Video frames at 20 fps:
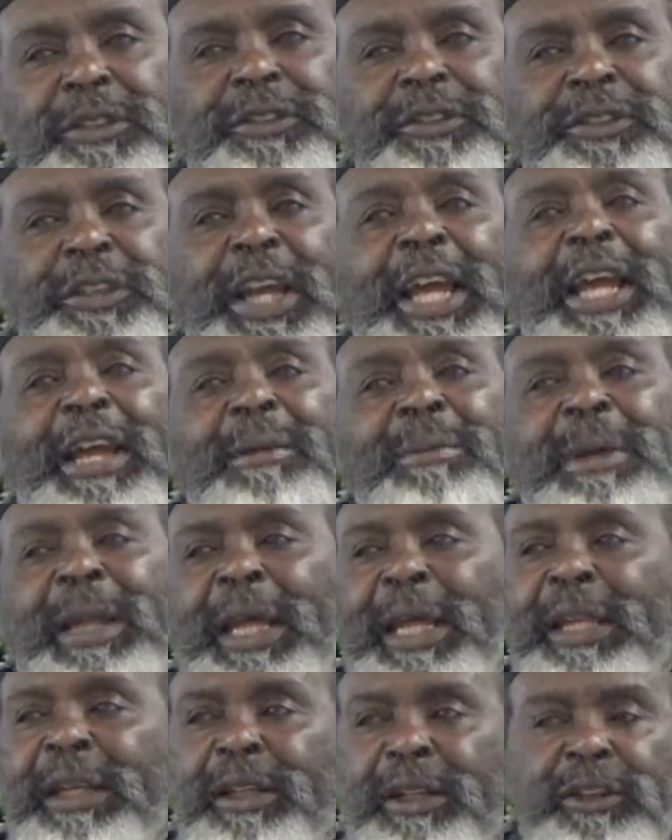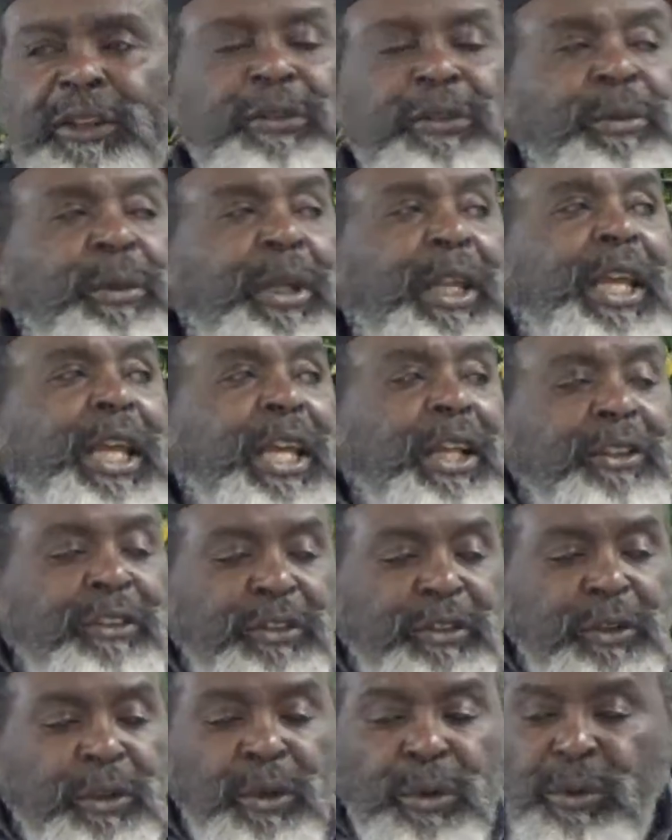timeline. Because when they in
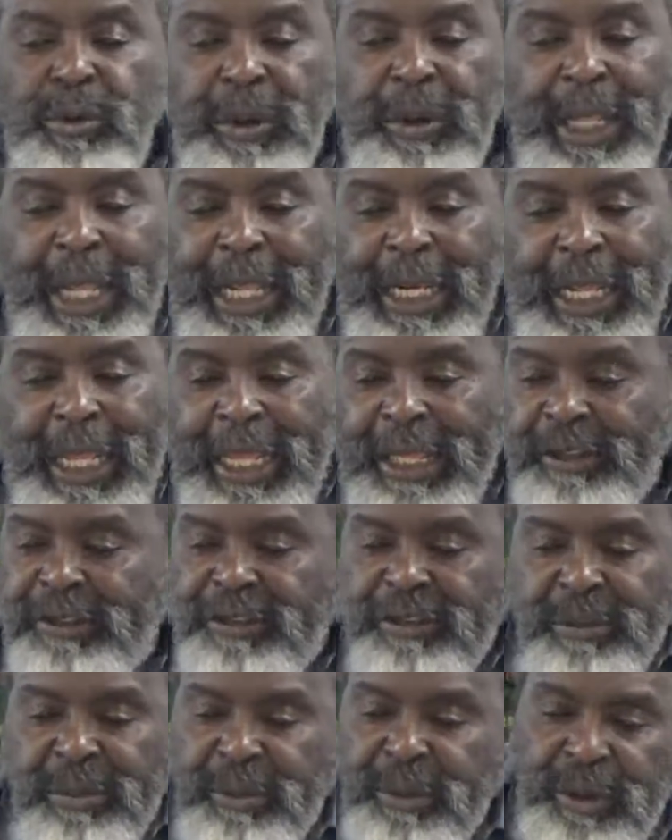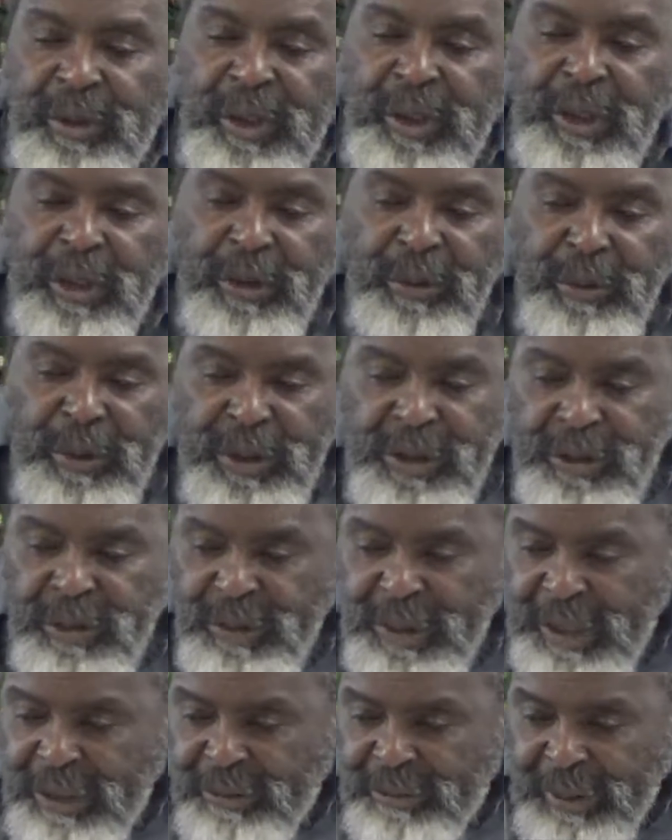school, I'll ask them where you
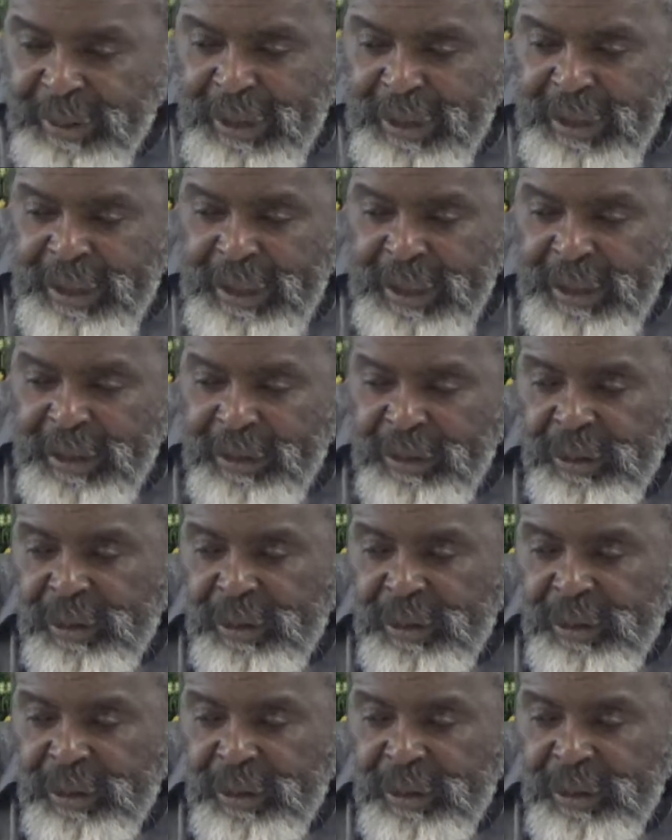at right now?